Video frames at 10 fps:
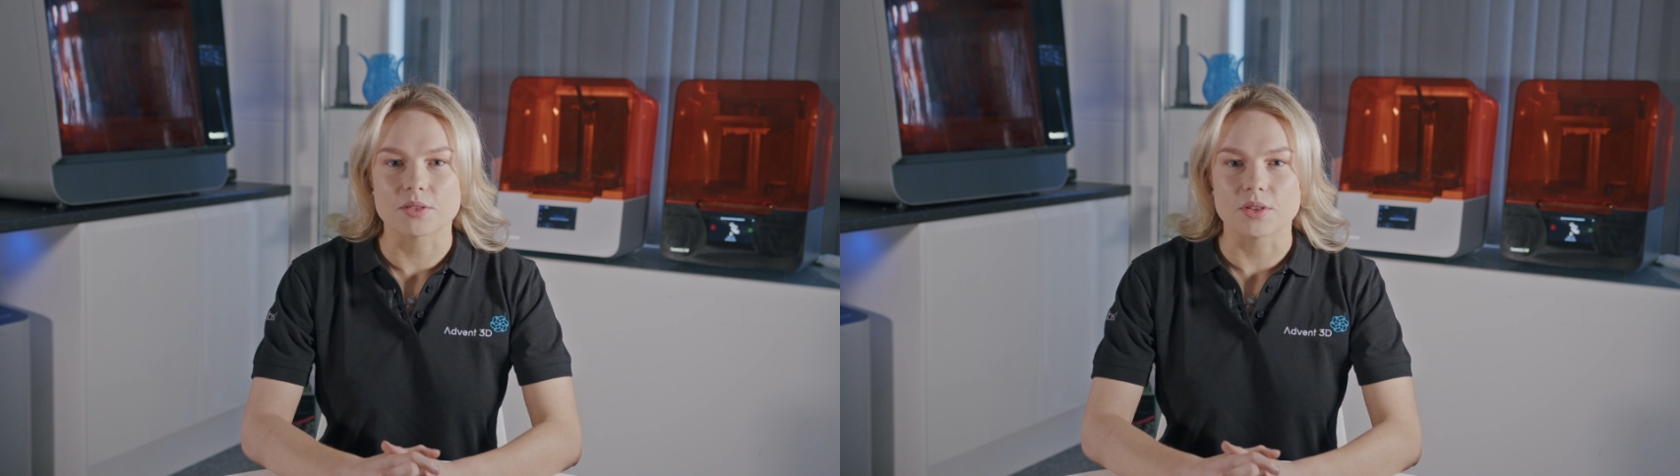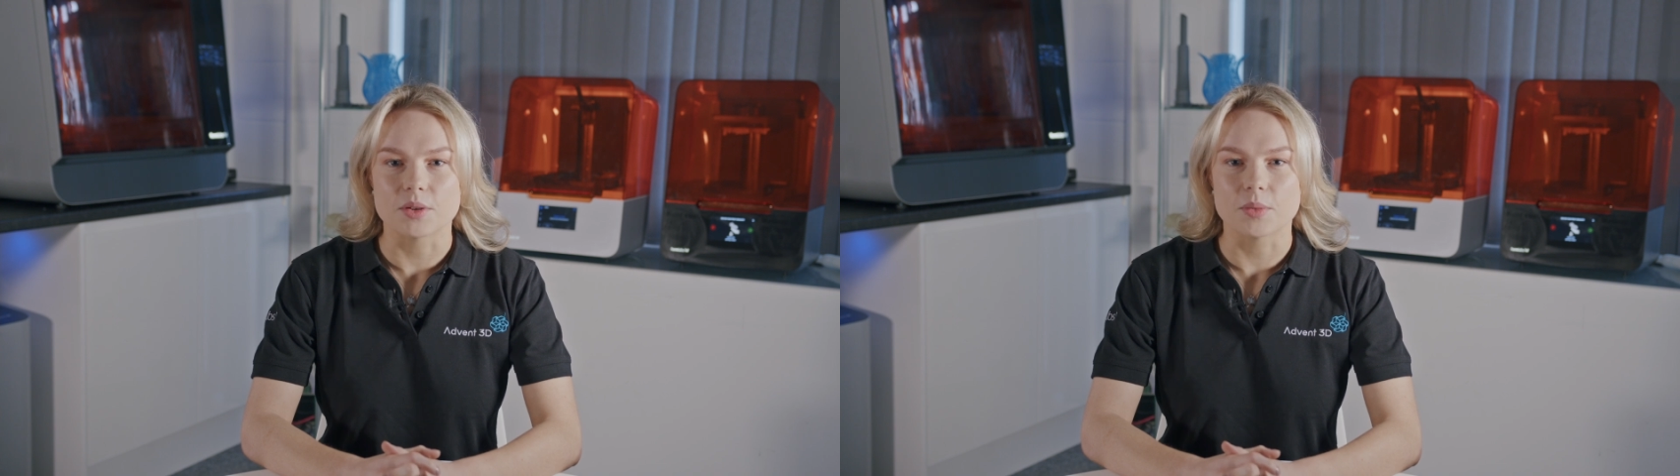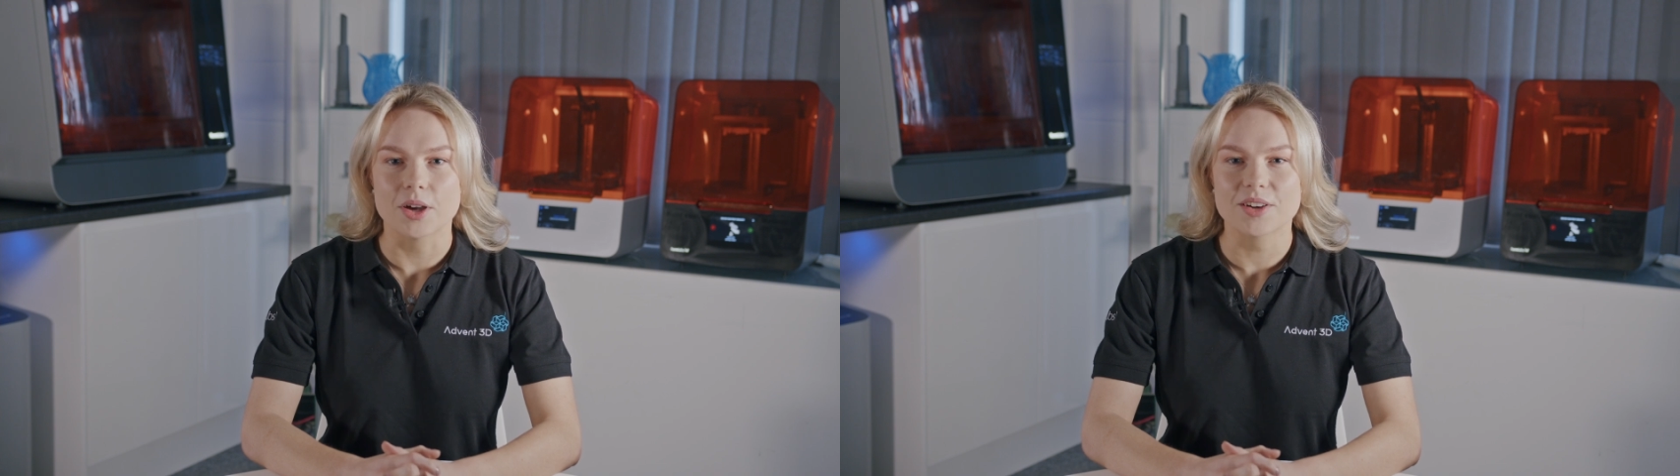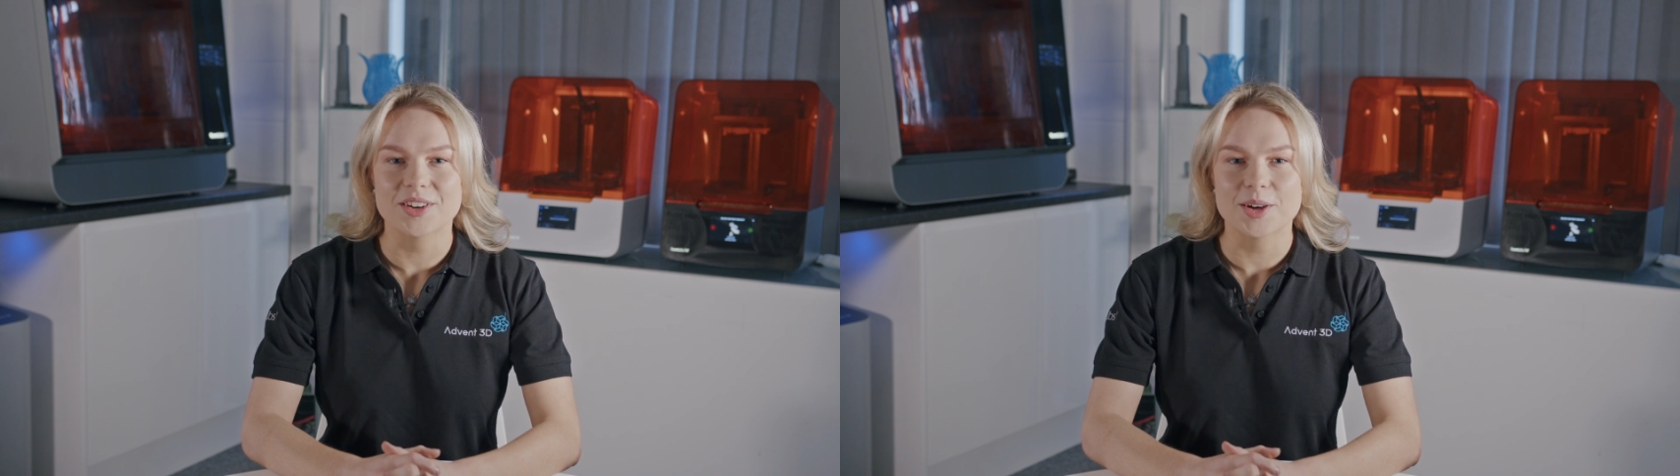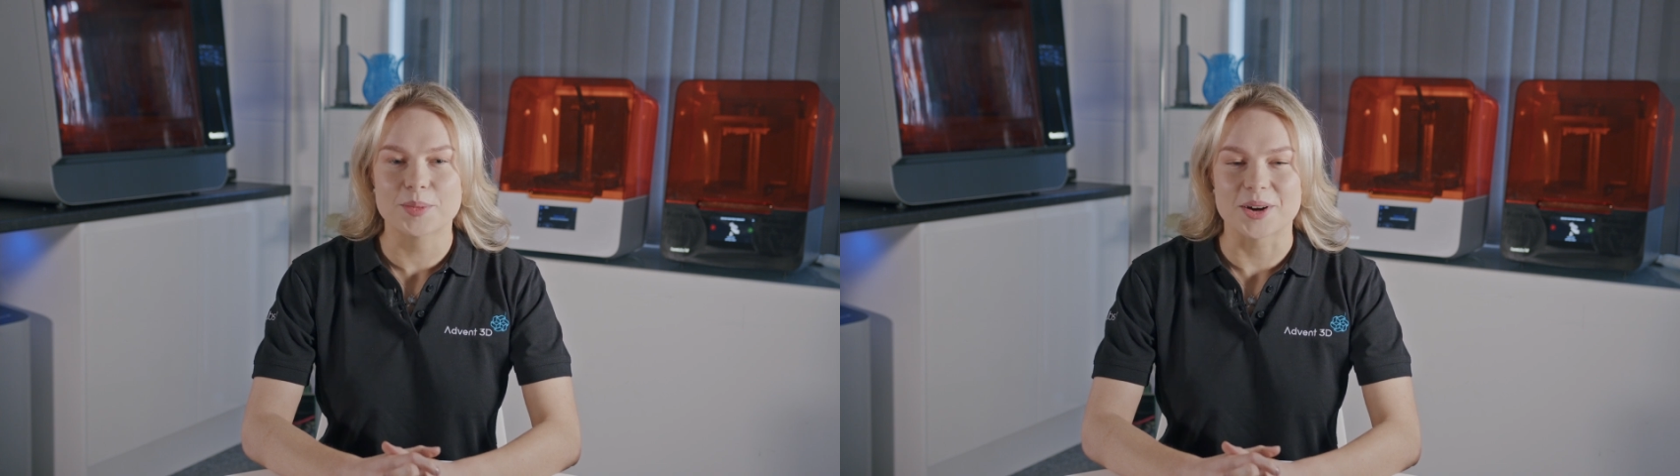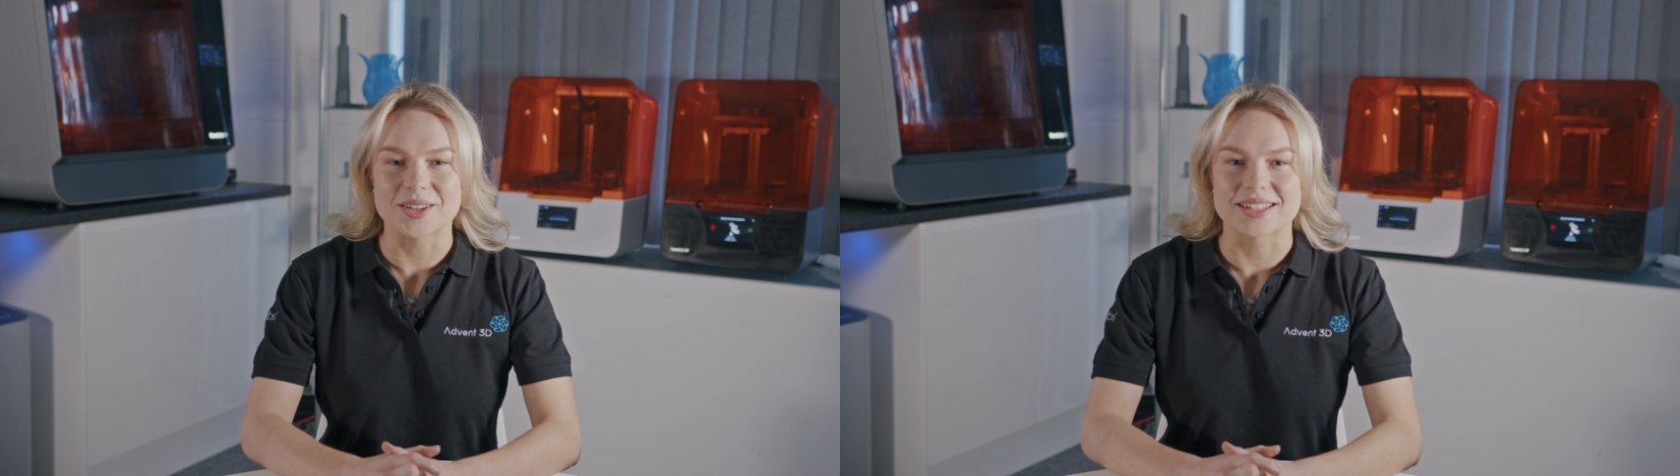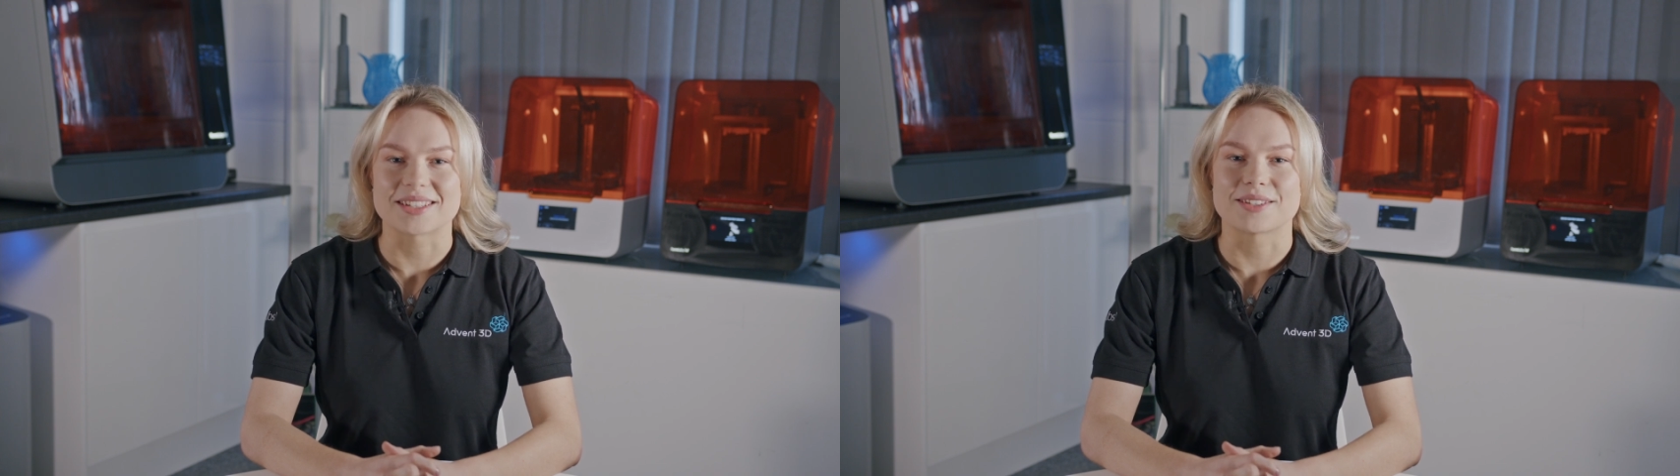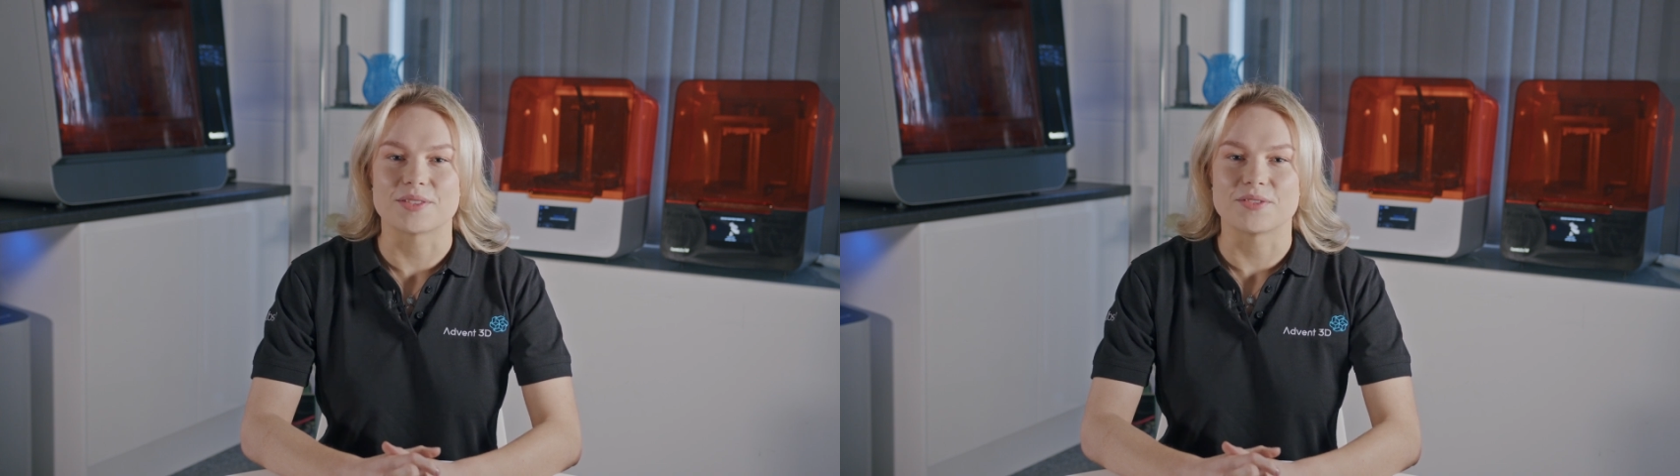through the workflow
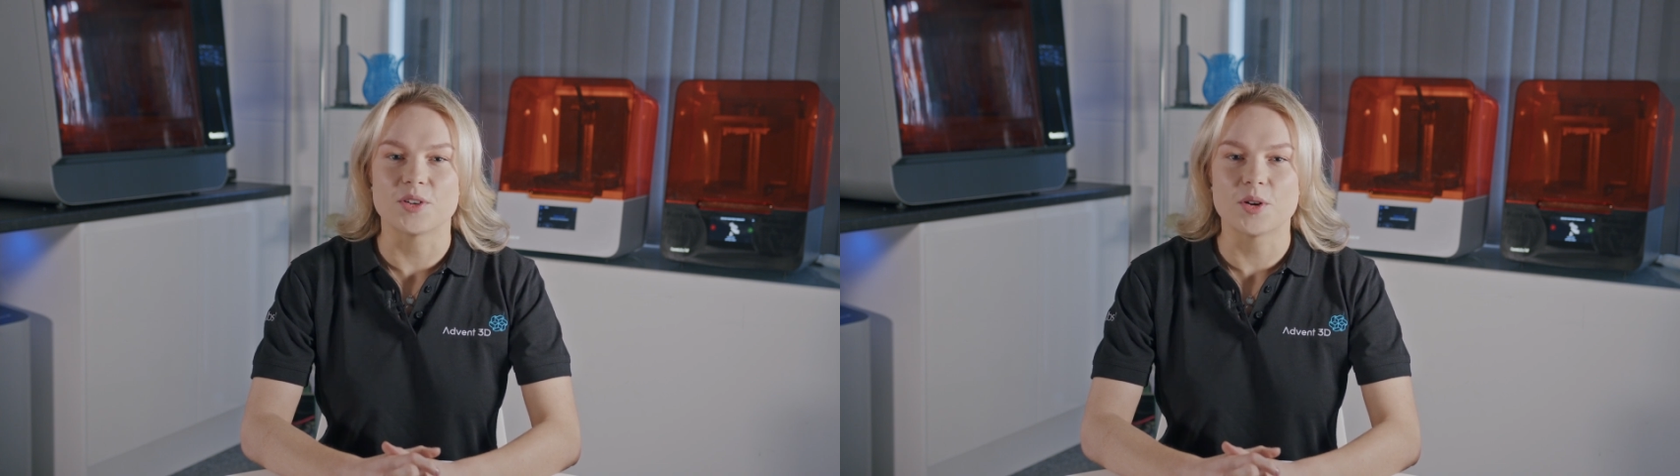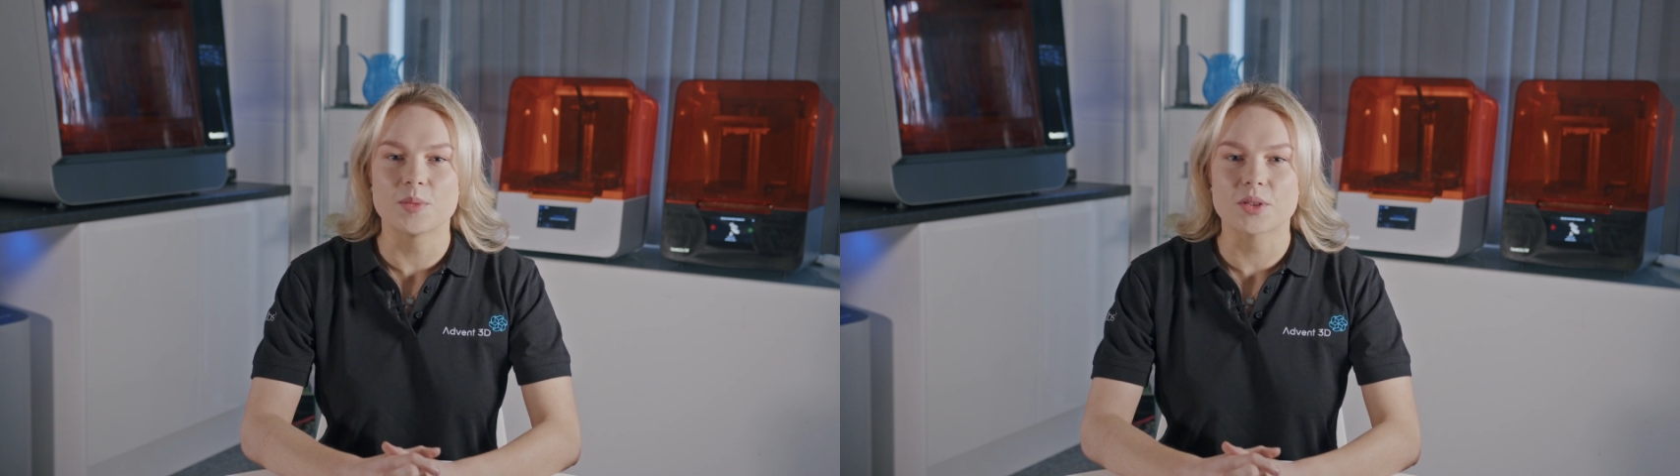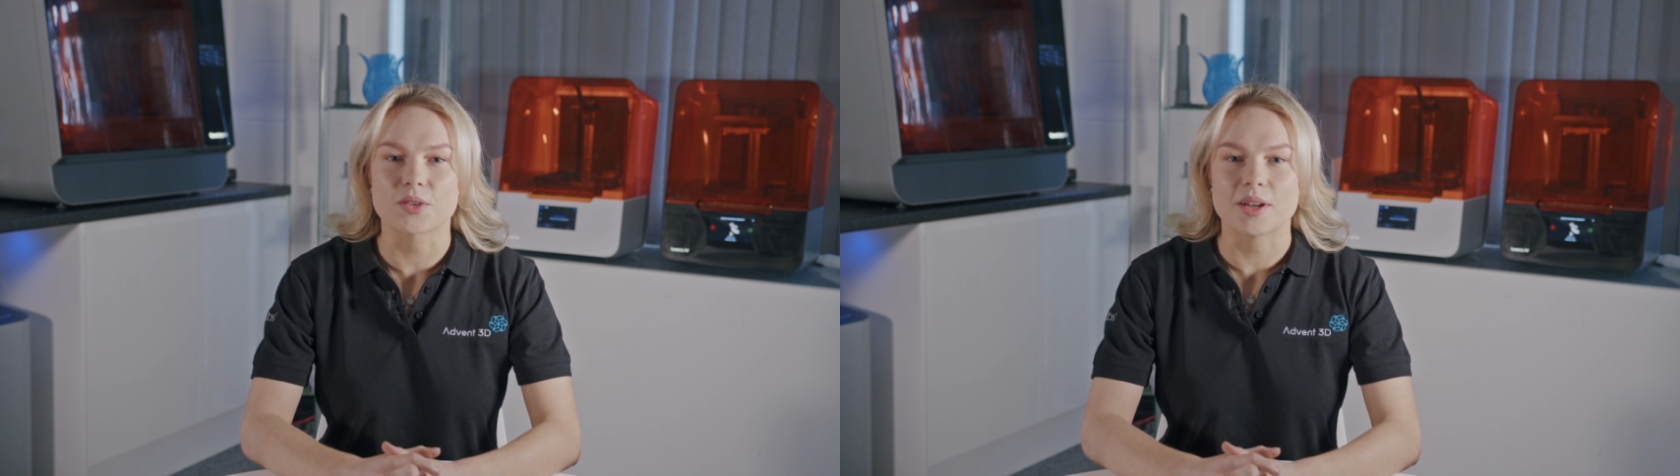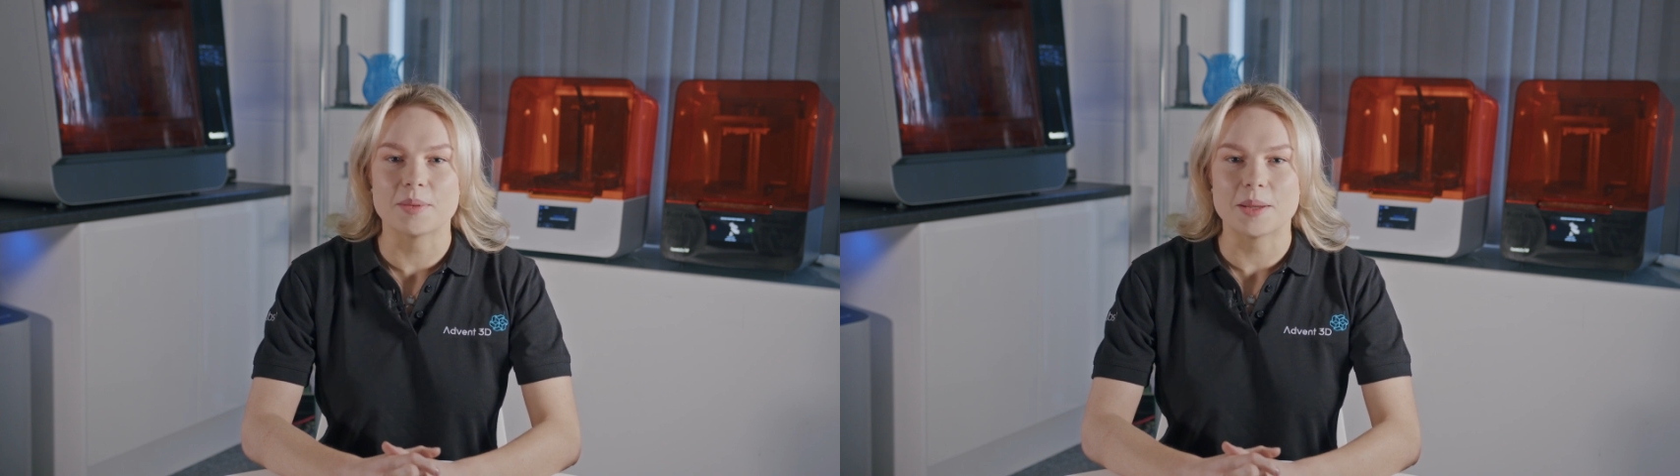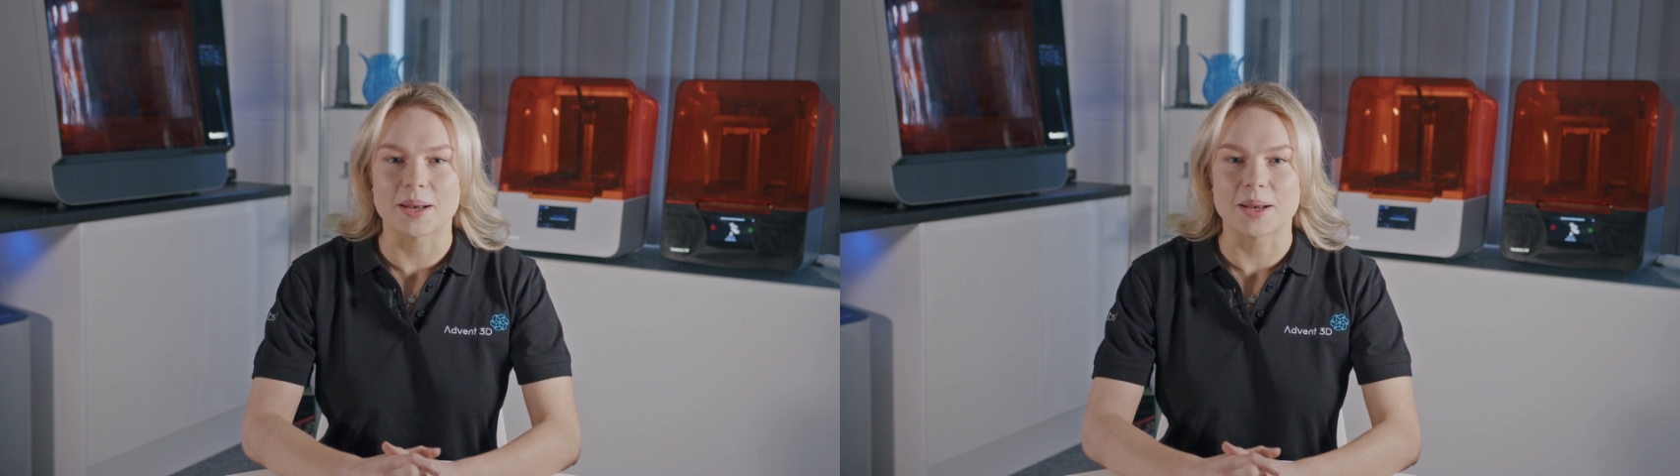process of the Form 3B